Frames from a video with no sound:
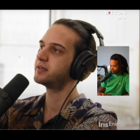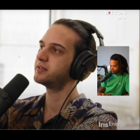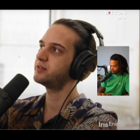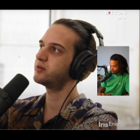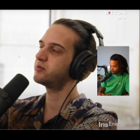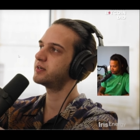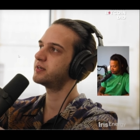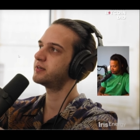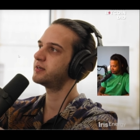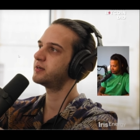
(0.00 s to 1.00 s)
you
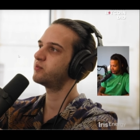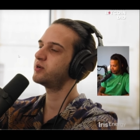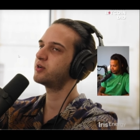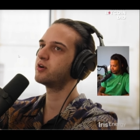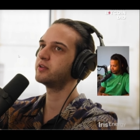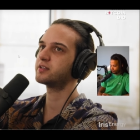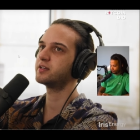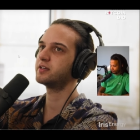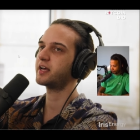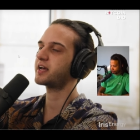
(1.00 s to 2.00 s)
know, what do you call
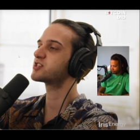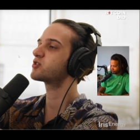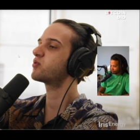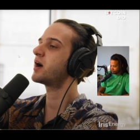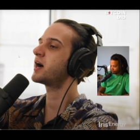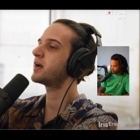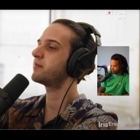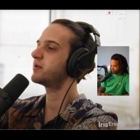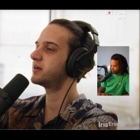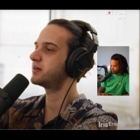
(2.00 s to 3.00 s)
it? Like a
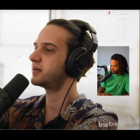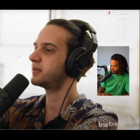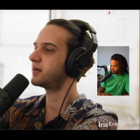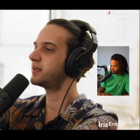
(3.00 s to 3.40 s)
scribe, a